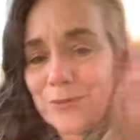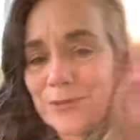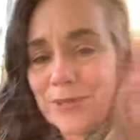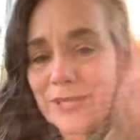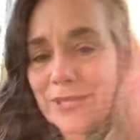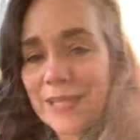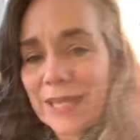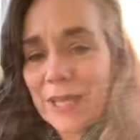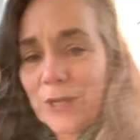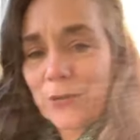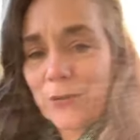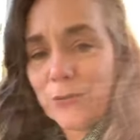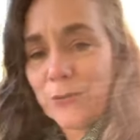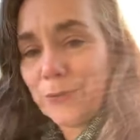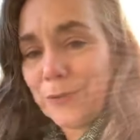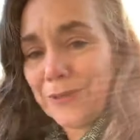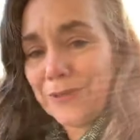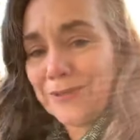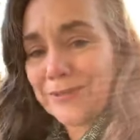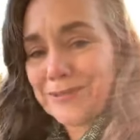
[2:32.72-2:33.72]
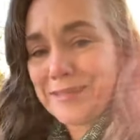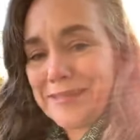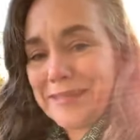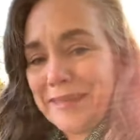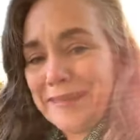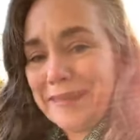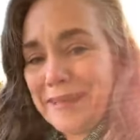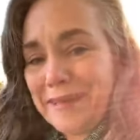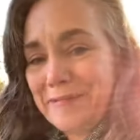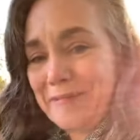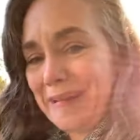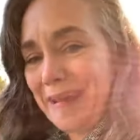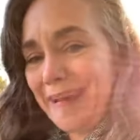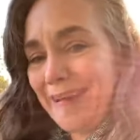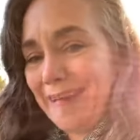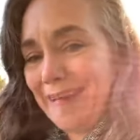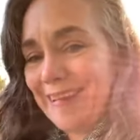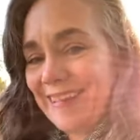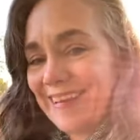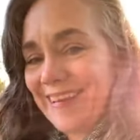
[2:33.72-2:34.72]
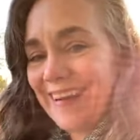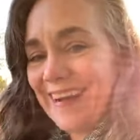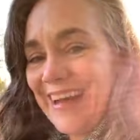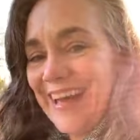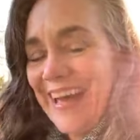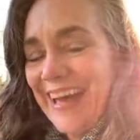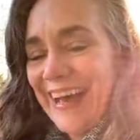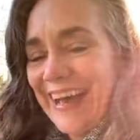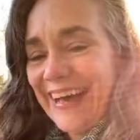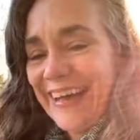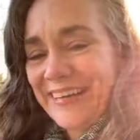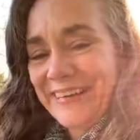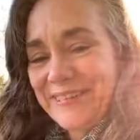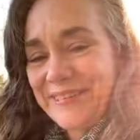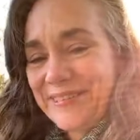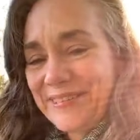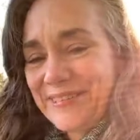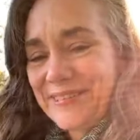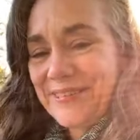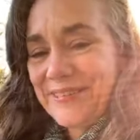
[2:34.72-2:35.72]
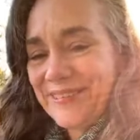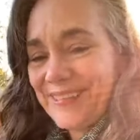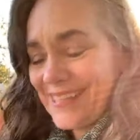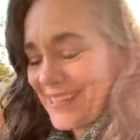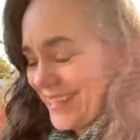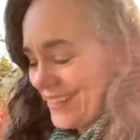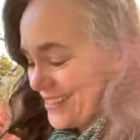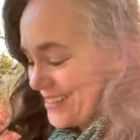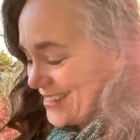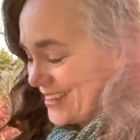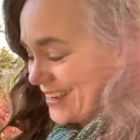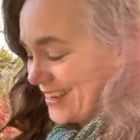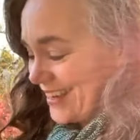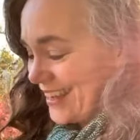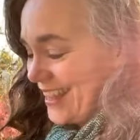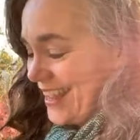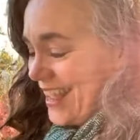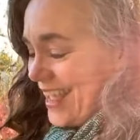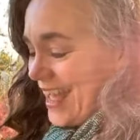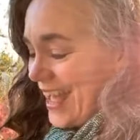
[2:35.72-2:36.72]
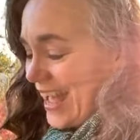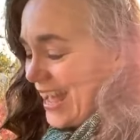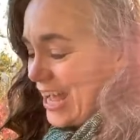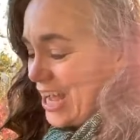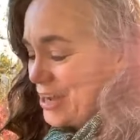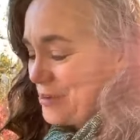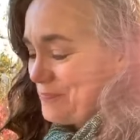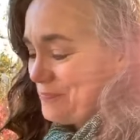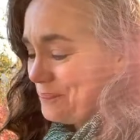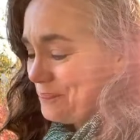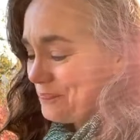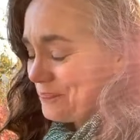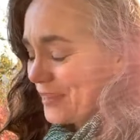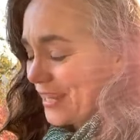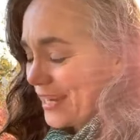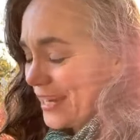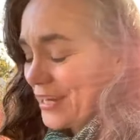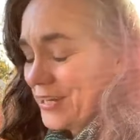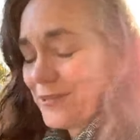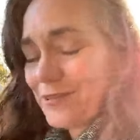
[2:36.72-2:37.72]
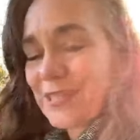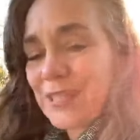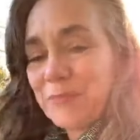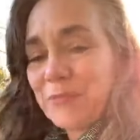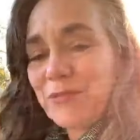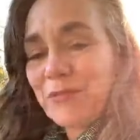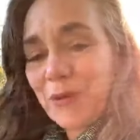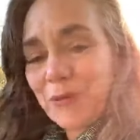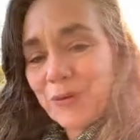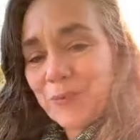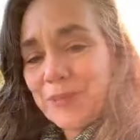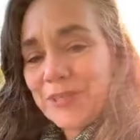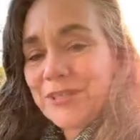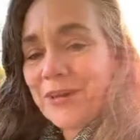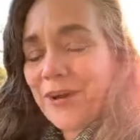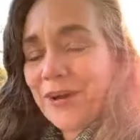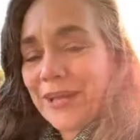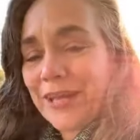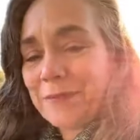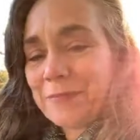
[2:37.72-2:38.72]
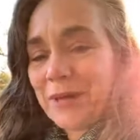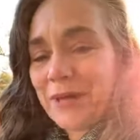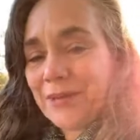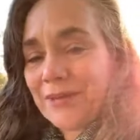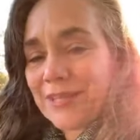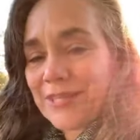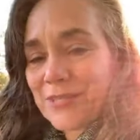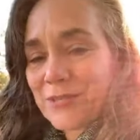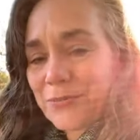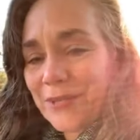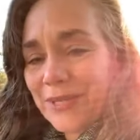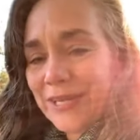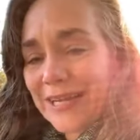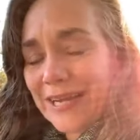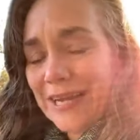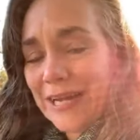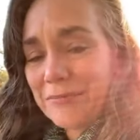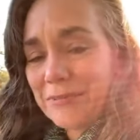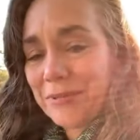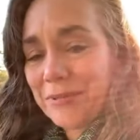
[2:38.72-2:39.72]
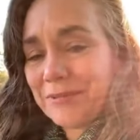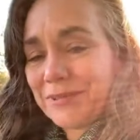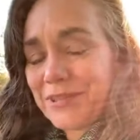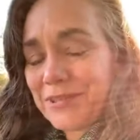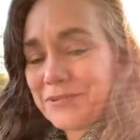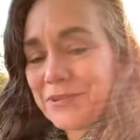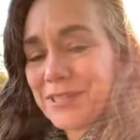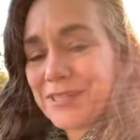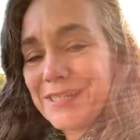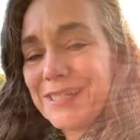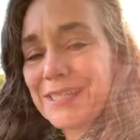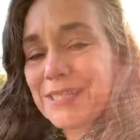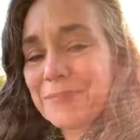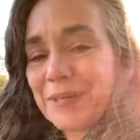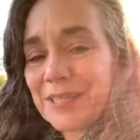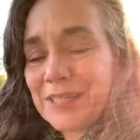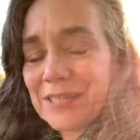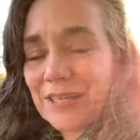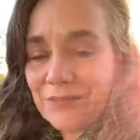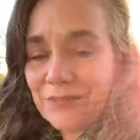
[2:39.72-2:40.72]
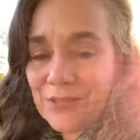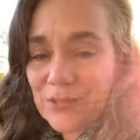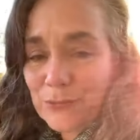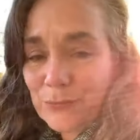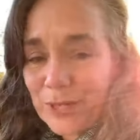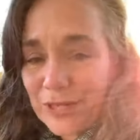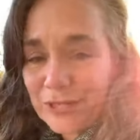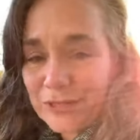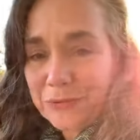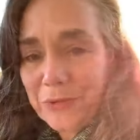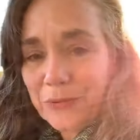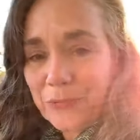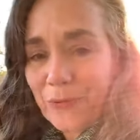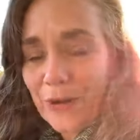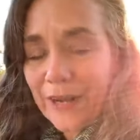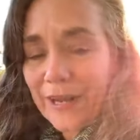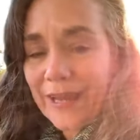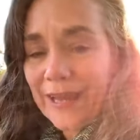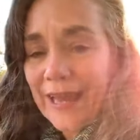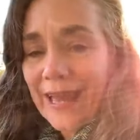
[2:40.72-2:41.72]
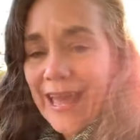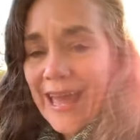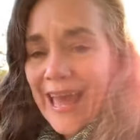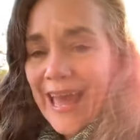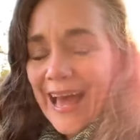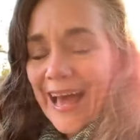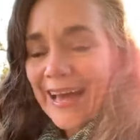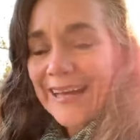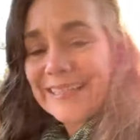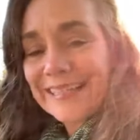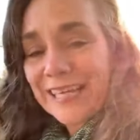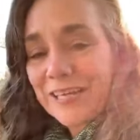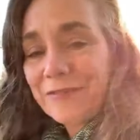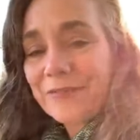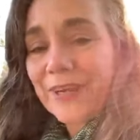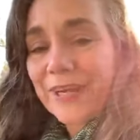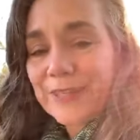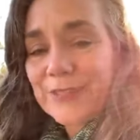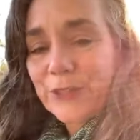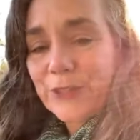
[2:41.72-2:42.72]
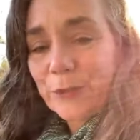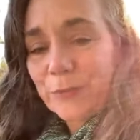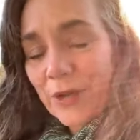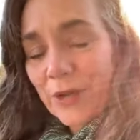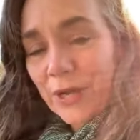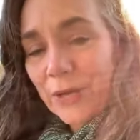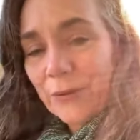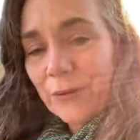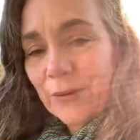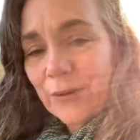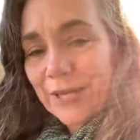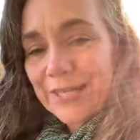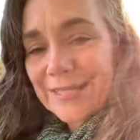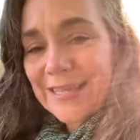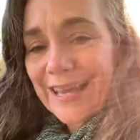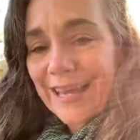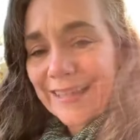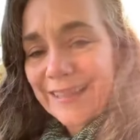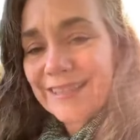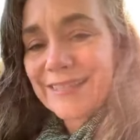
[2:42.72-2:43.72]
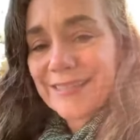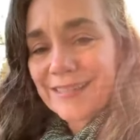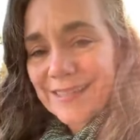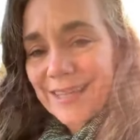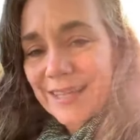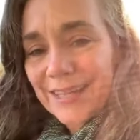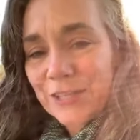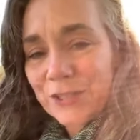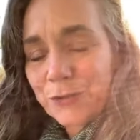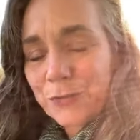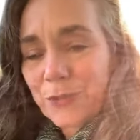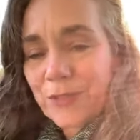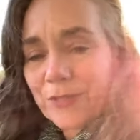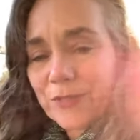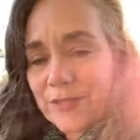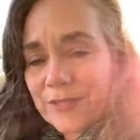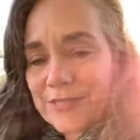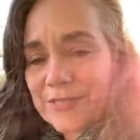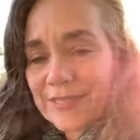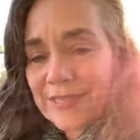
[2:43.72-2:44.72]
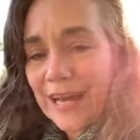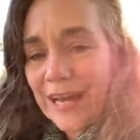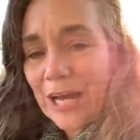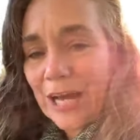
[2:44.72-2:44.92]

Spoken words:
look at that cool little sunlight we're getting in there. I don't usually do these outside. And I know some of what we'll be talking about this week among the trustees and myself is what do we want to identify as our priorities at this stage with this